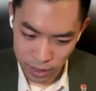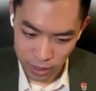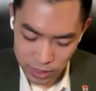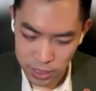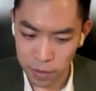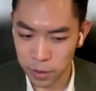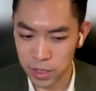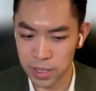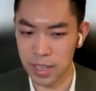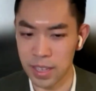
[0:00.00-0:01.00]
it's
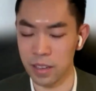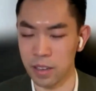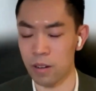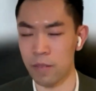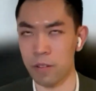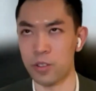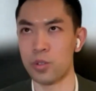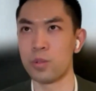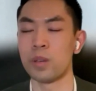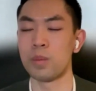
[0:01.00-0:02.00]
difficult to say that you're ever
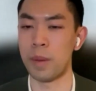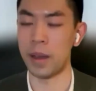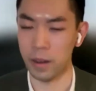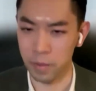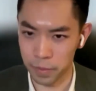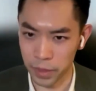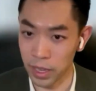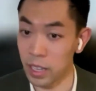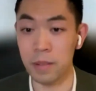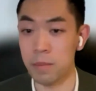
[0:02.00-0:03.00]
truly prepared.
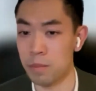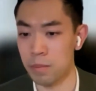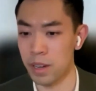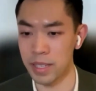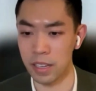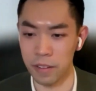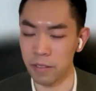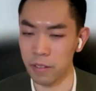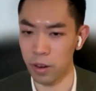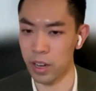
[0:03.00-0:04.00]
And even myself,
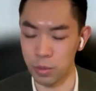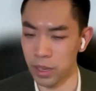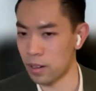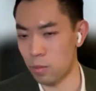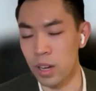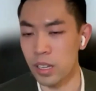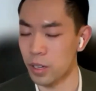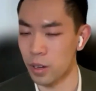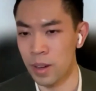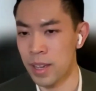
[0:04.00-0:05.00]
having graduated a while
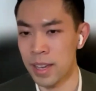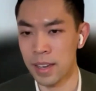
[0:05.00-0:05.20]
ago,